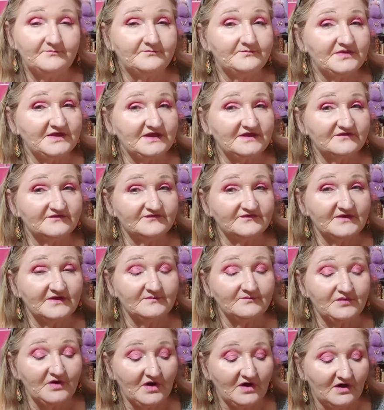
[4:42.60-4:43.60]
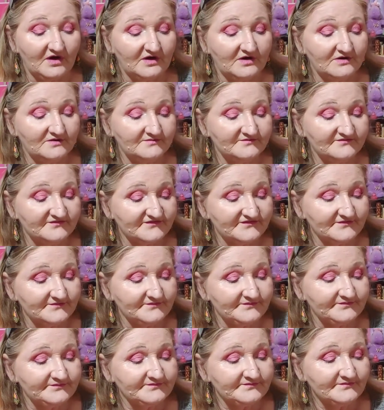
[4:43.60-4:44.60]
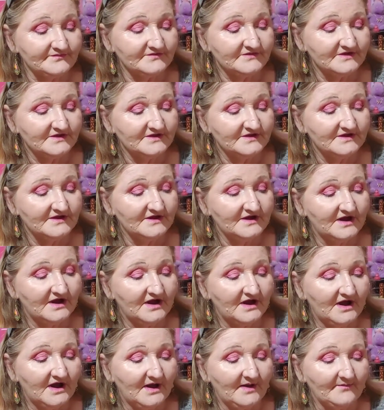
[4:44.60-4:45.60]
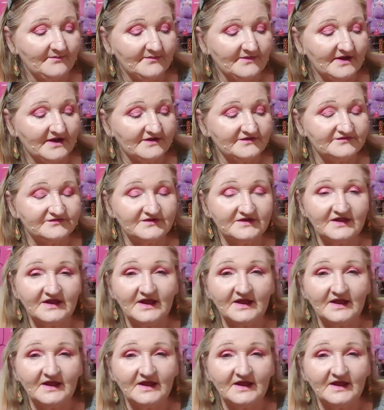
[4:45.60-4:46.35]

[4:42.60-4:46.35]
Pinks and Palms. I did